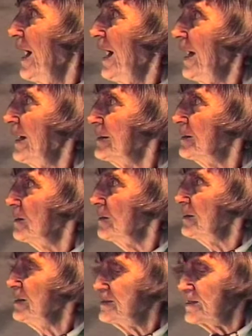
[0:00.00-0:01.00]
And
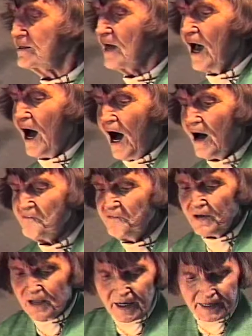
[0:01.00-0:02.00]
he says, I
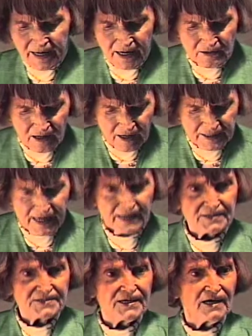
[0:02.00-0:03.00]
feel I can't I
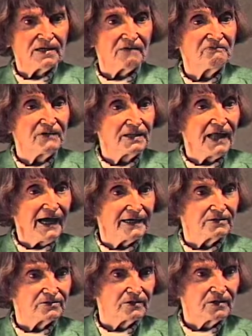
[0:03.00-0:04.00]
can't stand. I feel
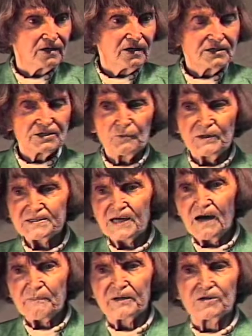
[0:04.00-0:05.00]
light. So what's
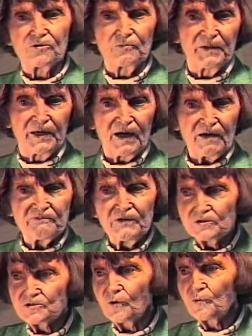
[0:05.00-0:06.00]
happening to me? I
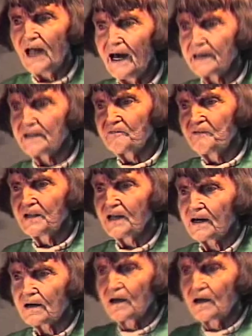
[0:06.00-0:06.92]
feel so light. I feel like,